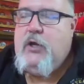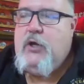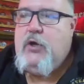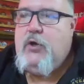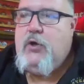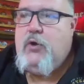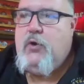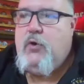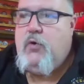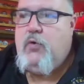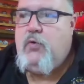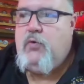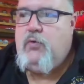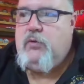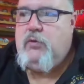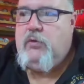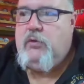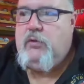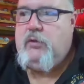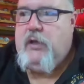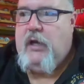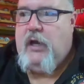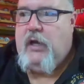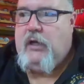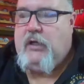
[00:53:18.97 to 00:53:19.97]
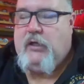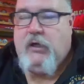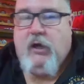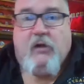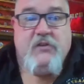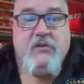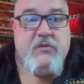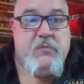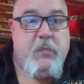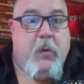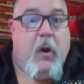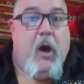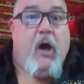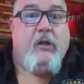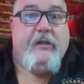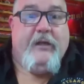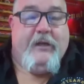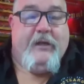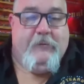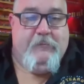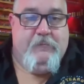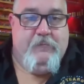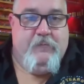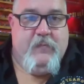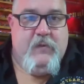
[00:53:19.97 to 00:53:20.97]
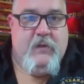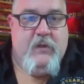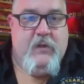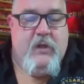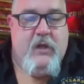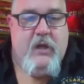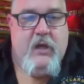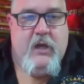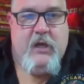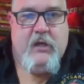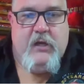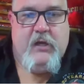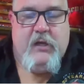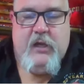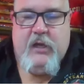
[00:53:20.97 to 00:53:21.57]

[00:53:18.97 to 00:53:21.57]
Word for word: who, uh, Gull Spalding, and,